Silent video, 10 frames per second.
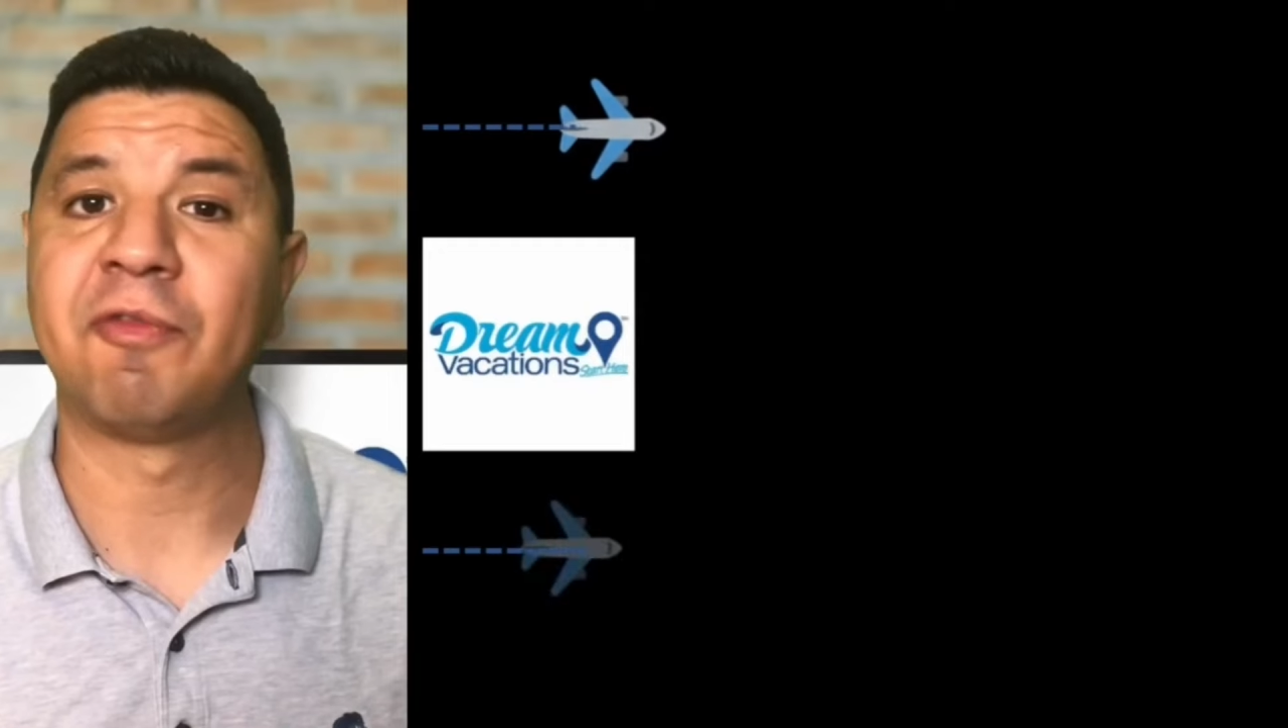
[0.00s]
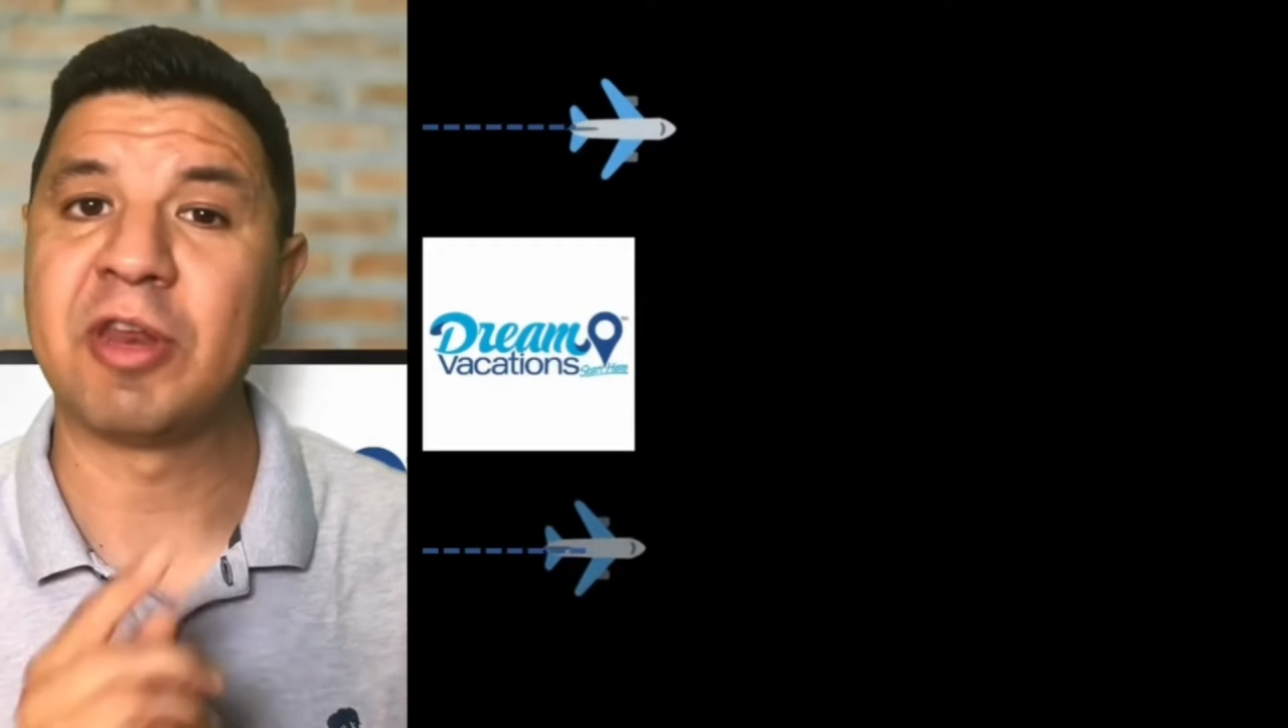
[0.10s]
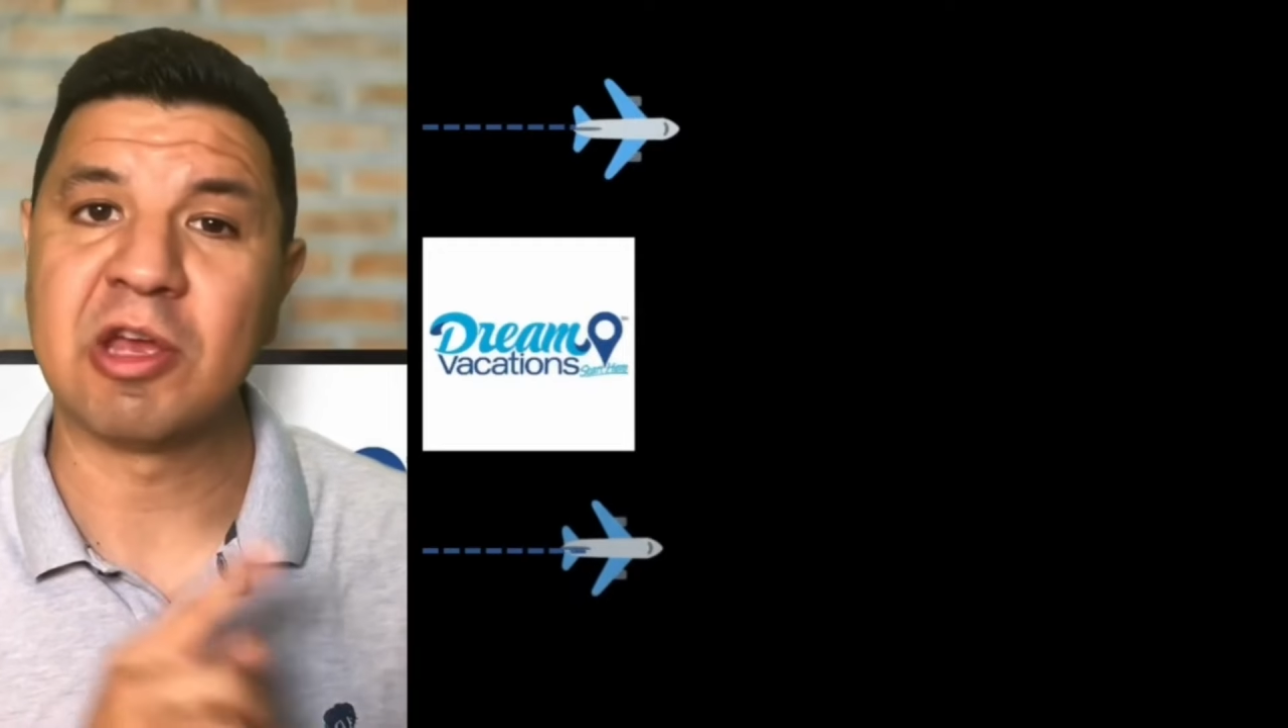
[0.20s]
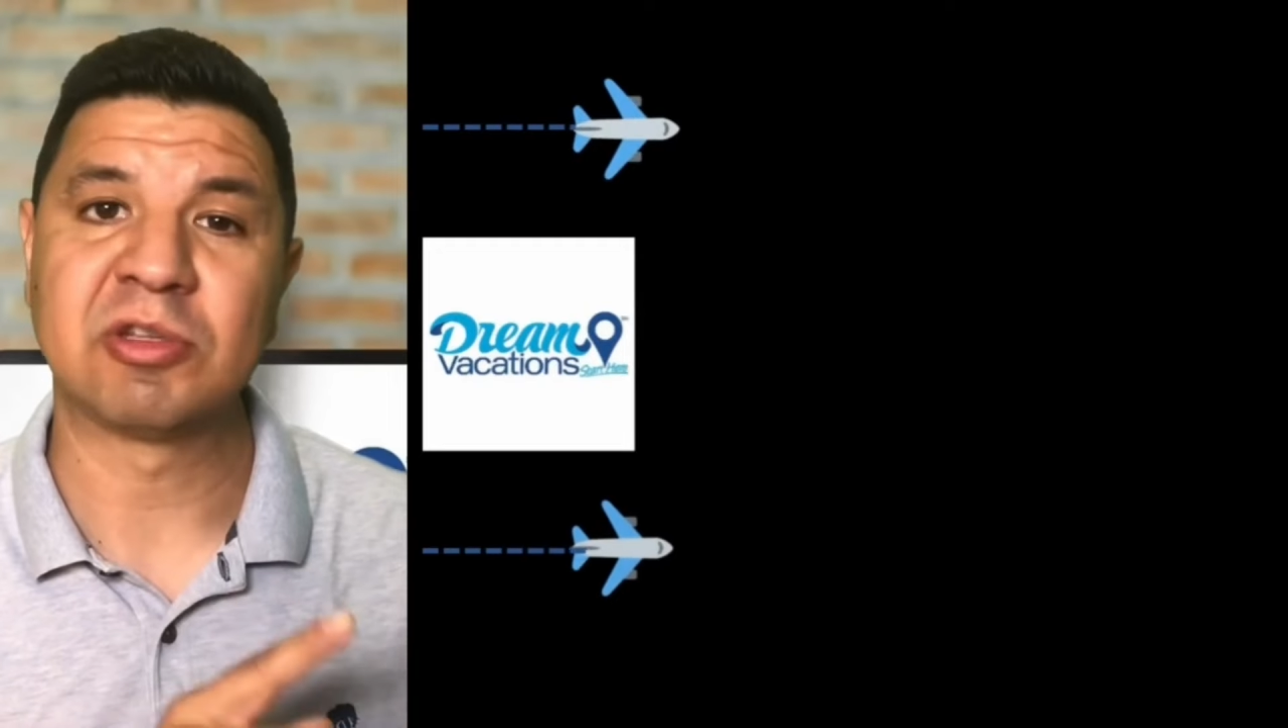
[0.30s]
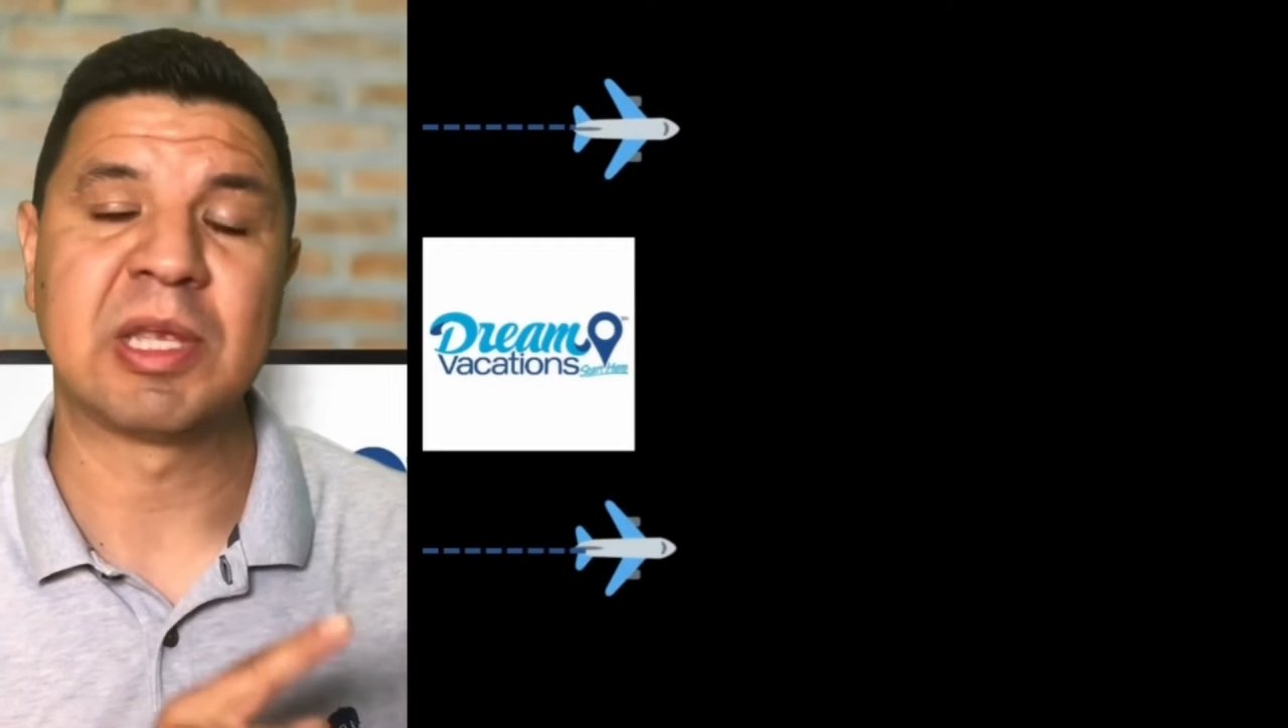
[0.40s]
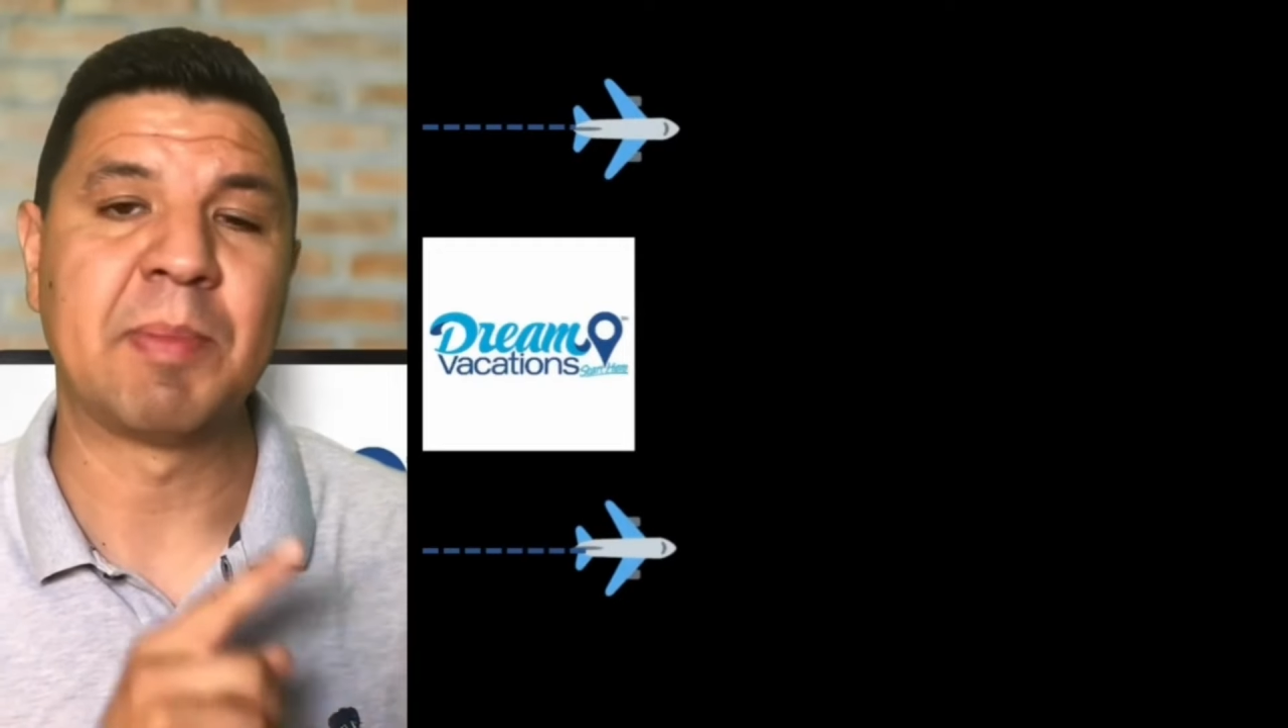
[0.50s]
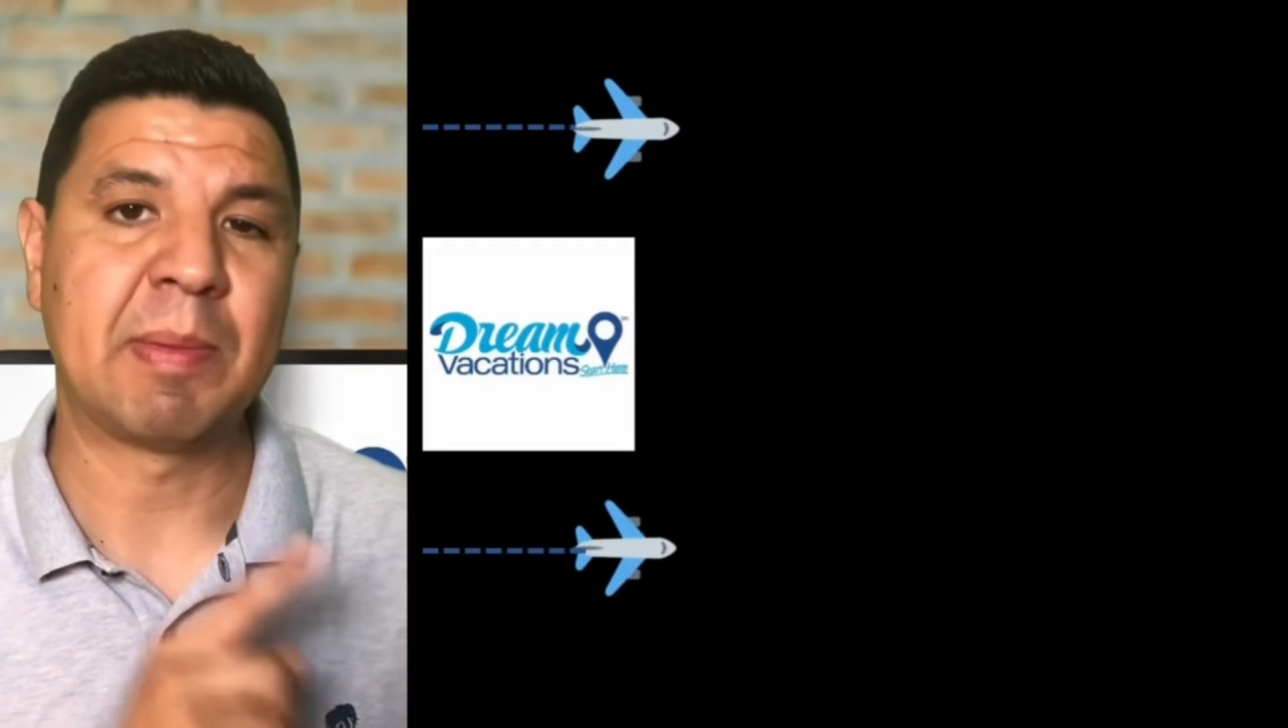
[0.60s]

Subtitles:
videos that may